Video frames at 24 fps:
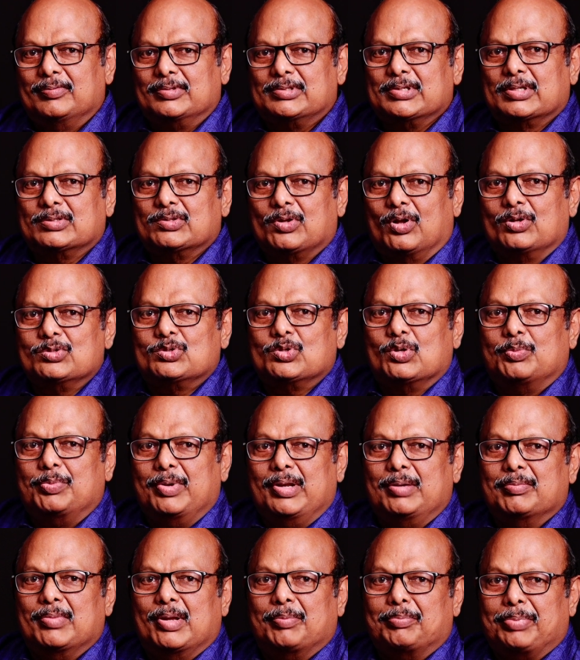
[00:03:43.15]
which has also
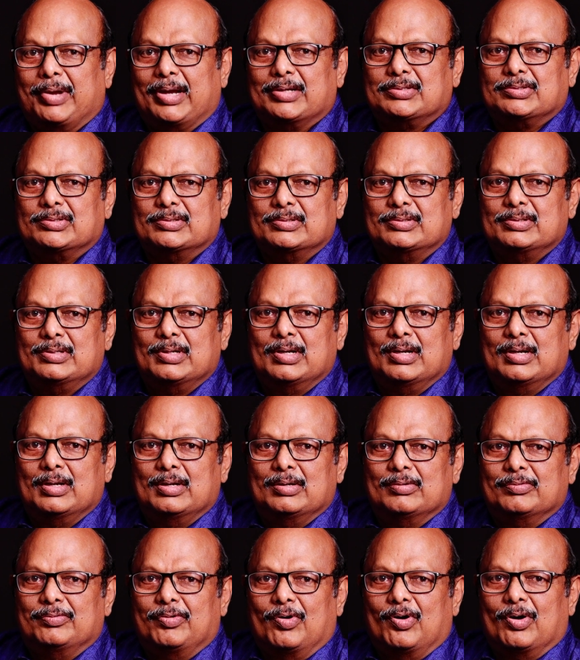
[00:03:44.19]
been my passion
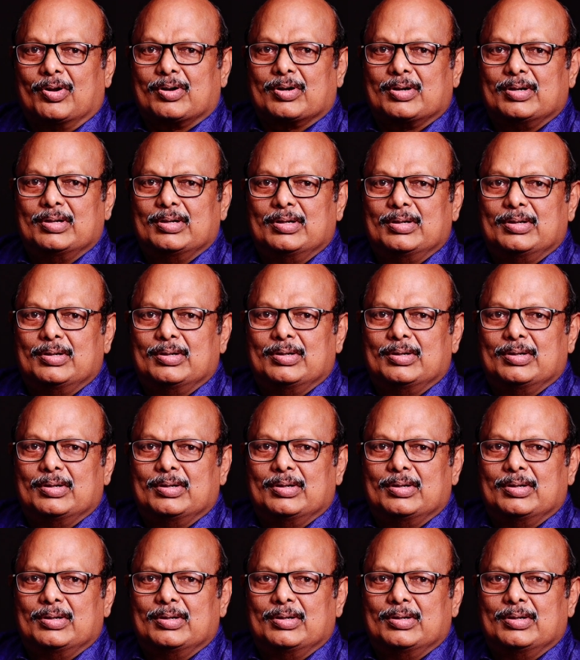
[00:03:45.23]
for